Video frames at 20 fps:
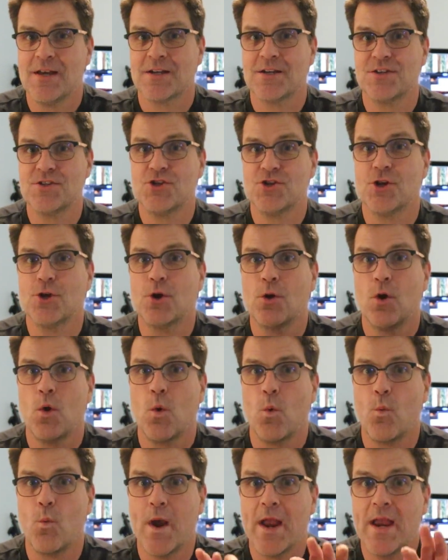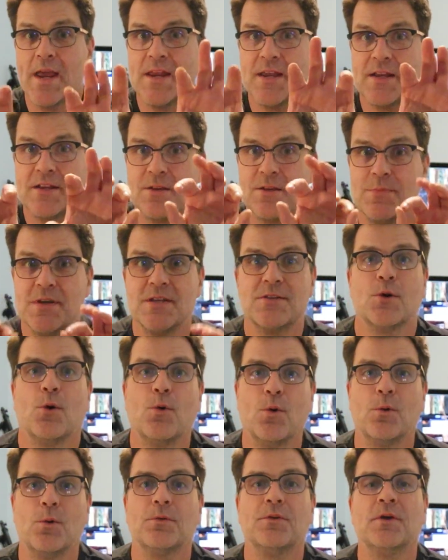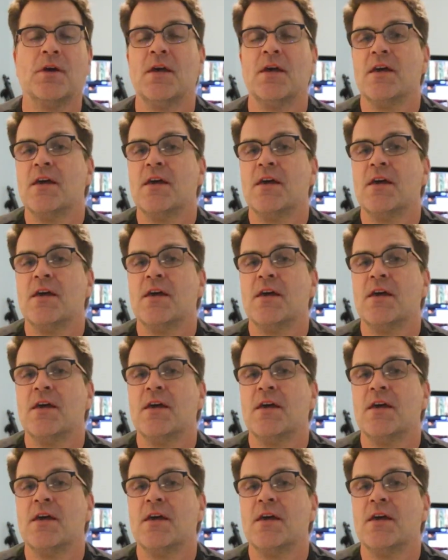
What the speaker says: because you're waiting to be told.